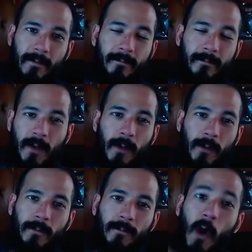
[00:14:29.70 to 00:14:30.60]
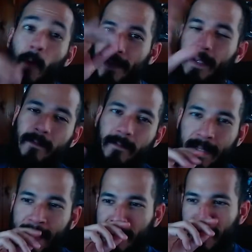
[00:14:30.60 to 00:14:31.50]
So opening
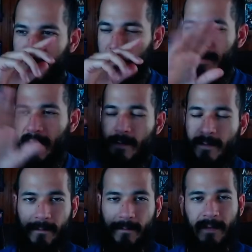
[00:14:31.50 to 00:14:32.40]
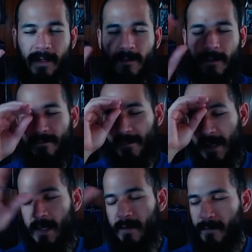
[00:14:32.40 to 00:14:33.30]
the gateway to intelligent
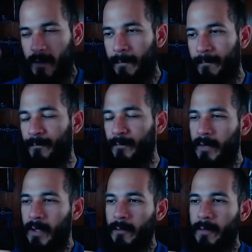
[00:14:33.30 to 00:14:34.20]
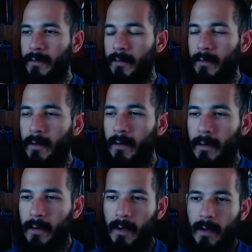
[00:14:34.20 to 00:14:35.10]
infinity from your
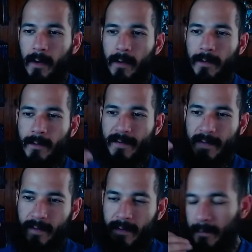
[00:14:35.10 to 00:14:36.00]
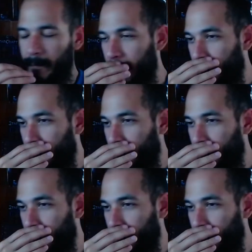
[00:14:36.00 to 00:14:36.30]
6th